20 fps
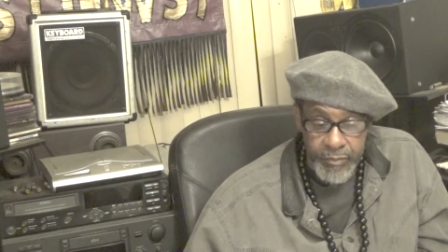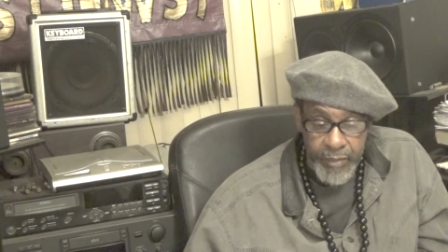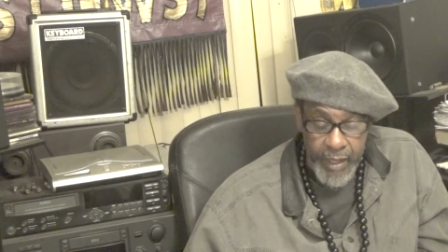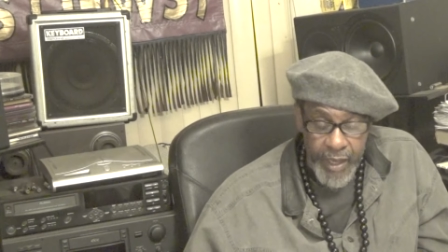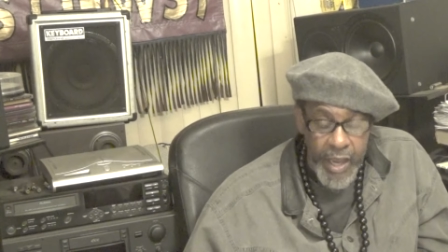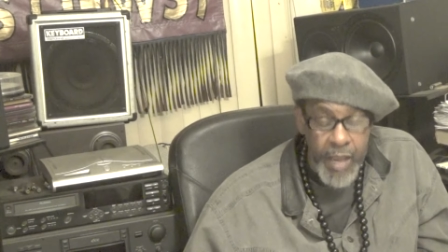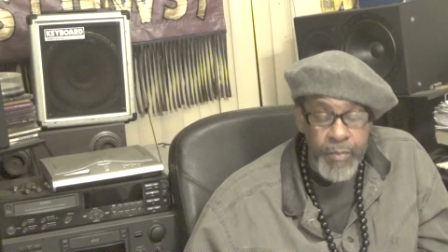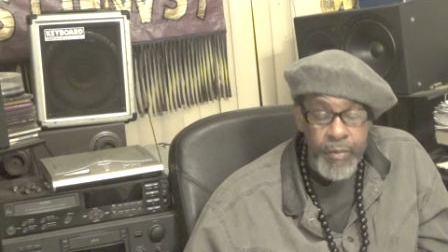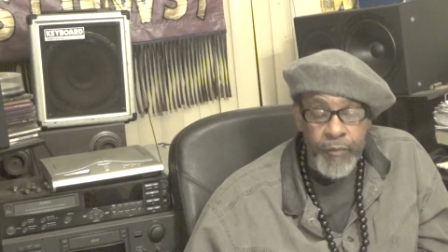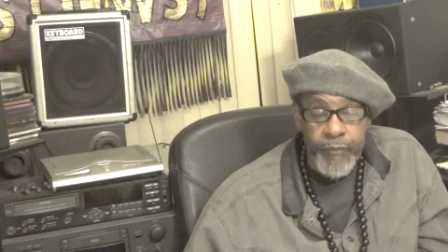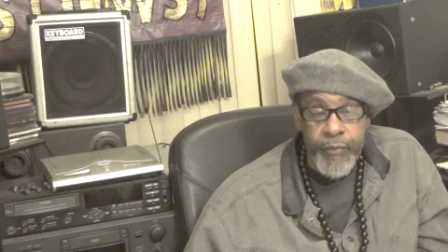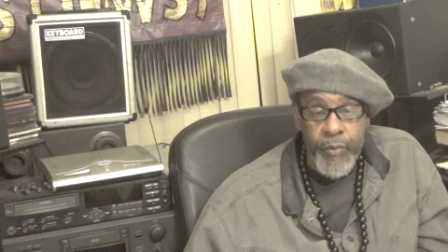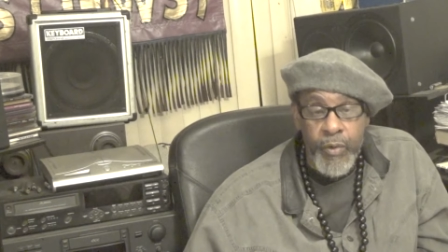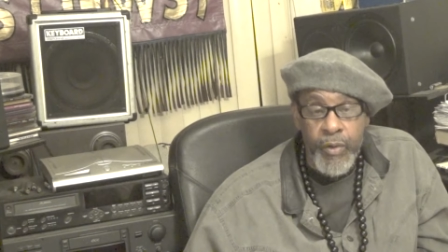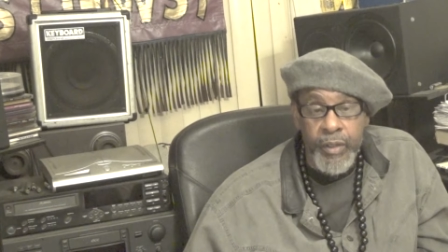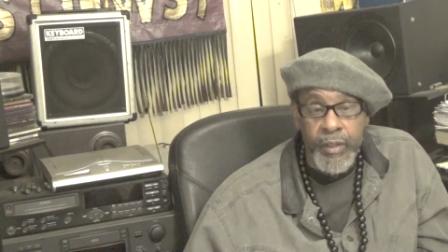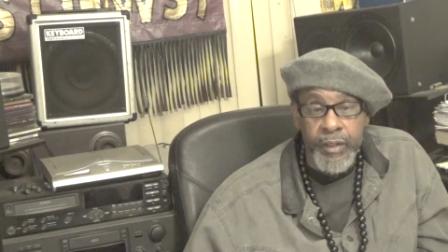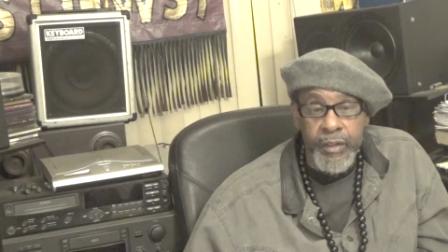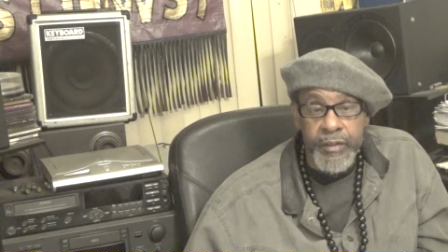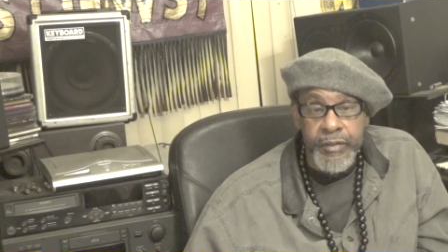Abel
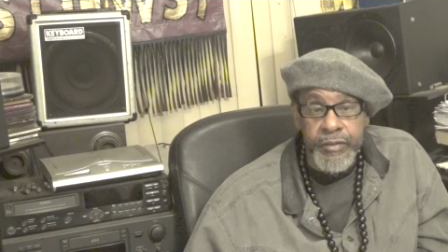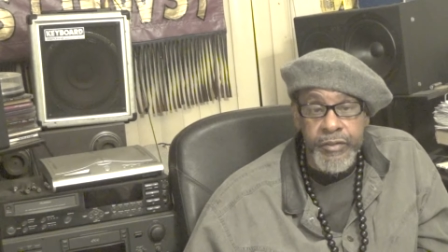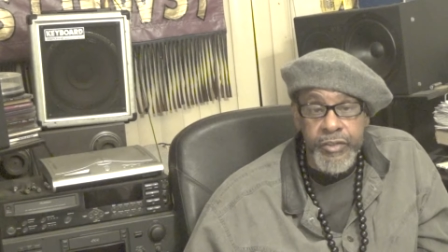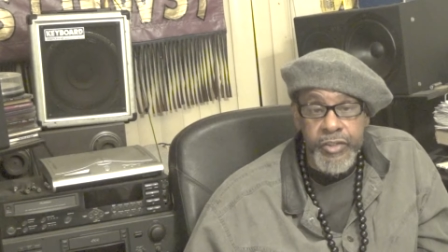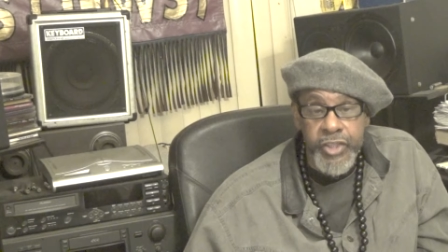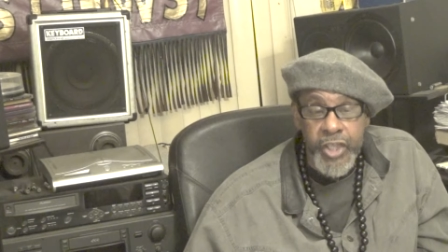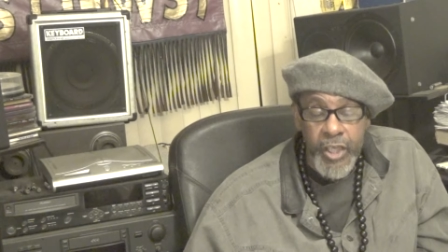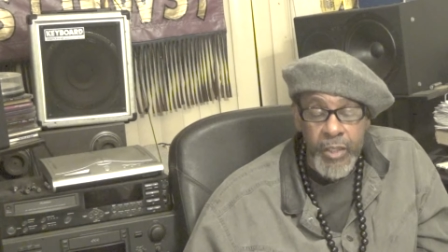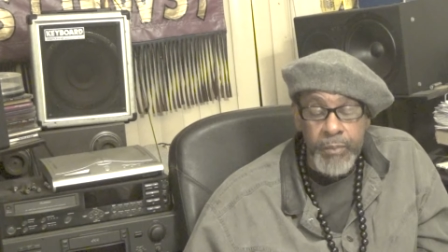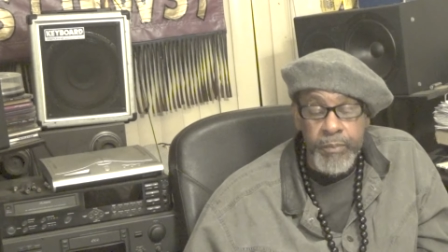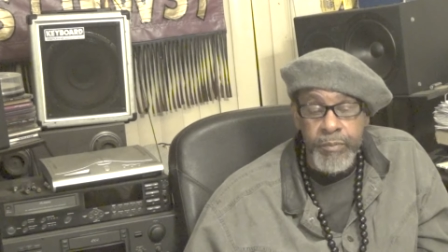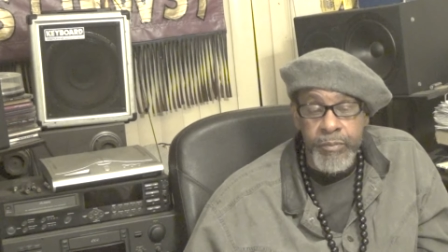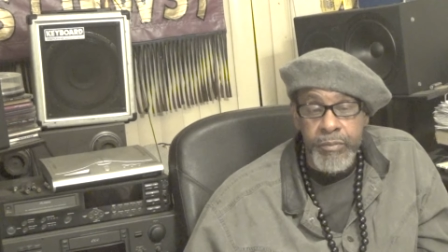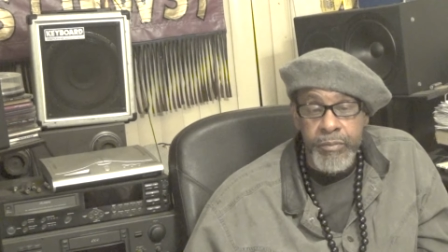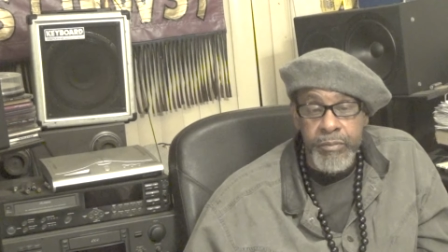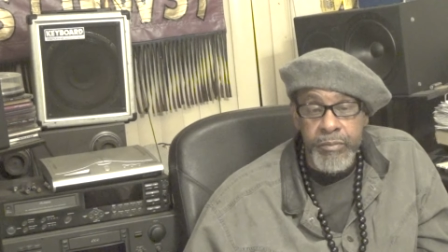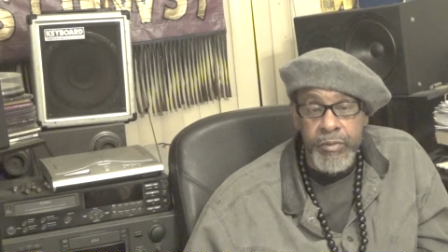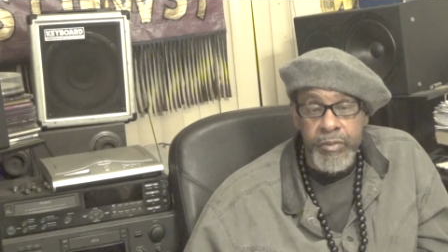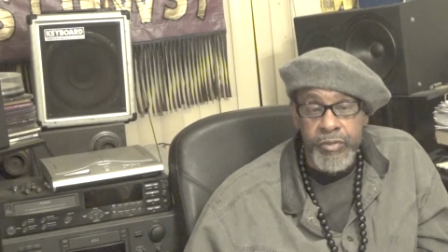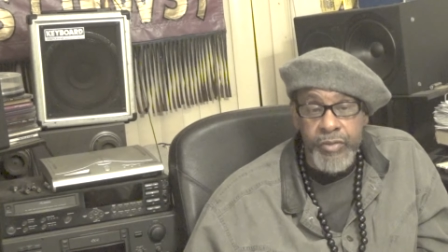for a sheep
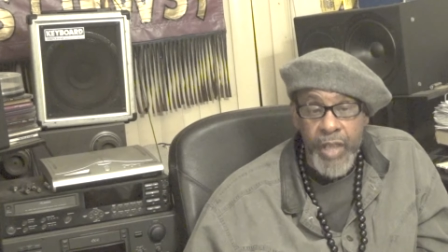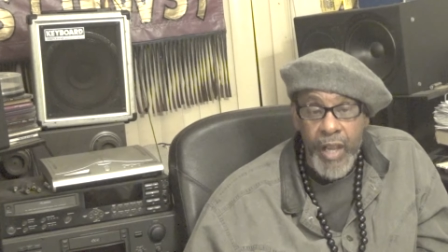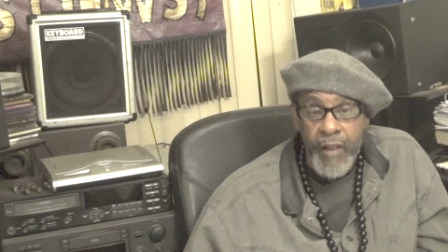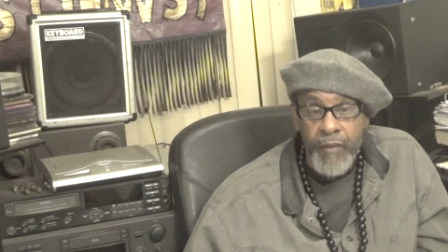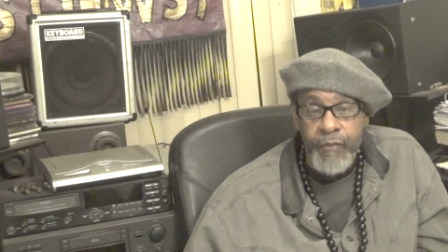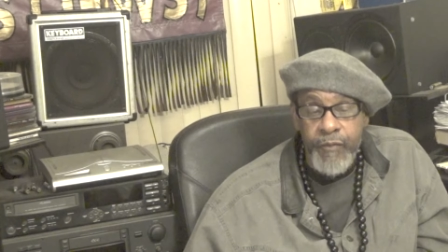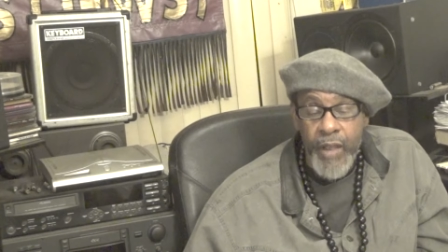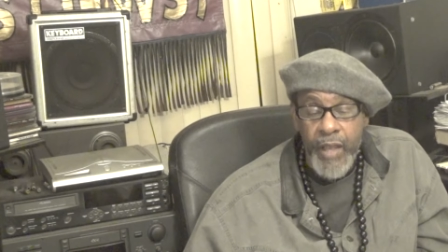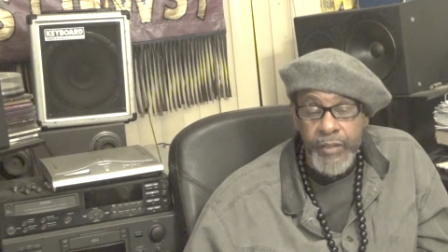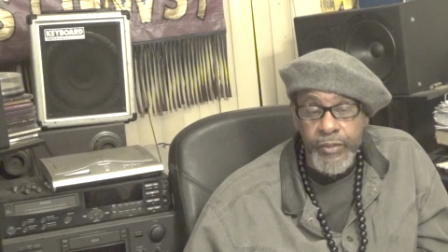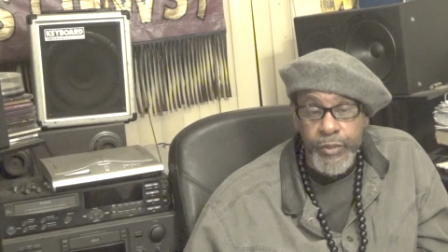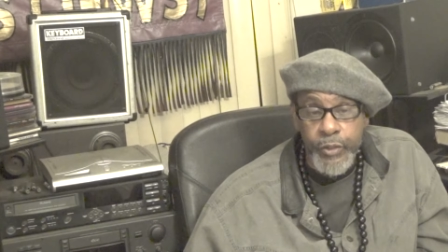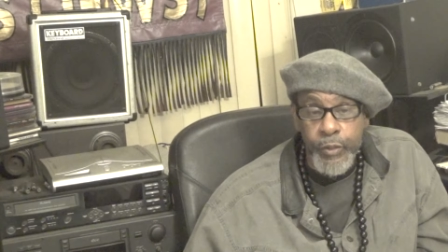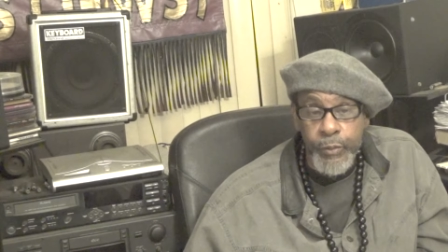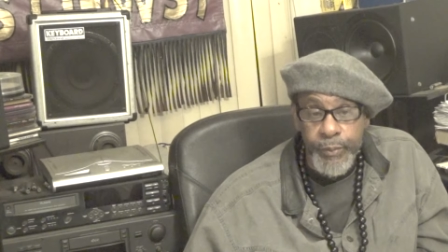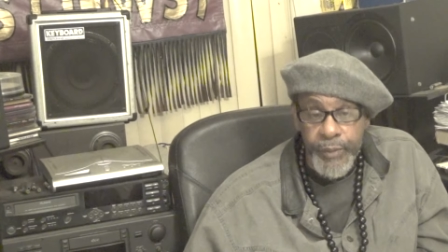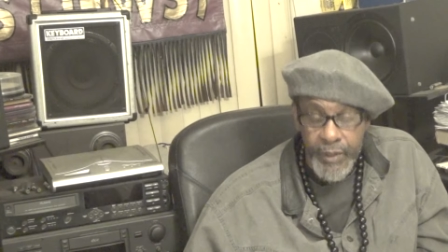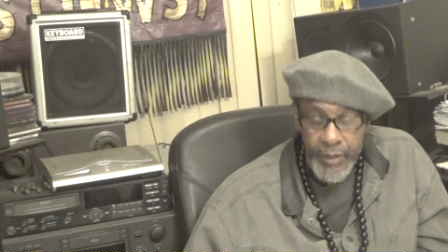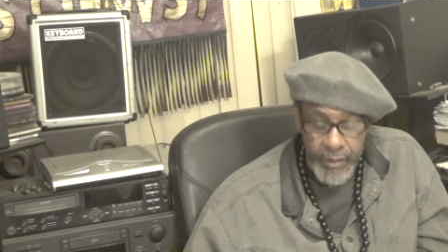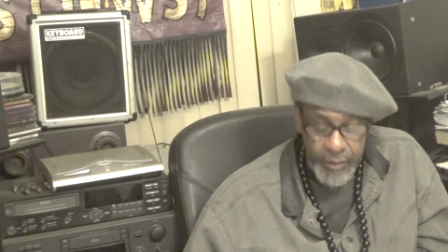to sacrifice to
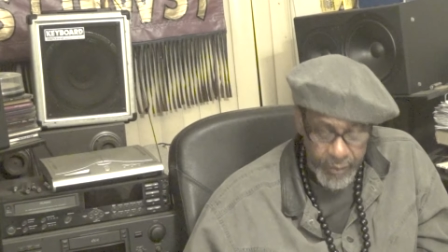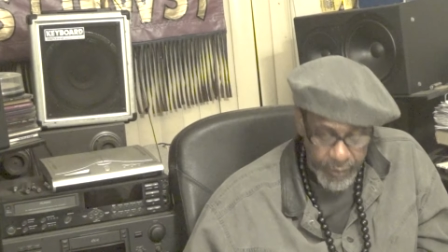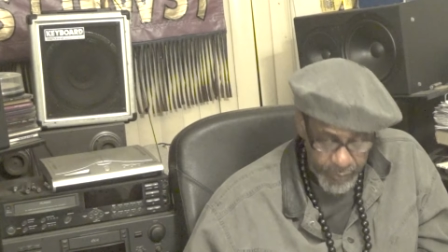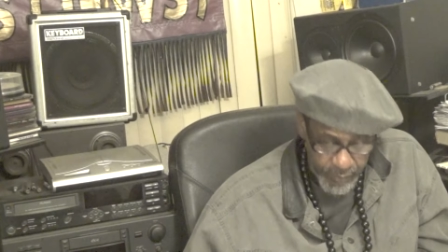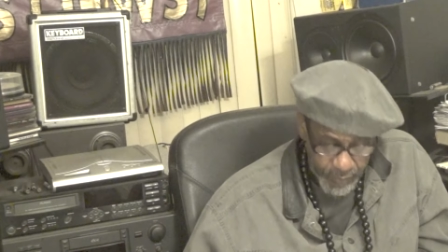me,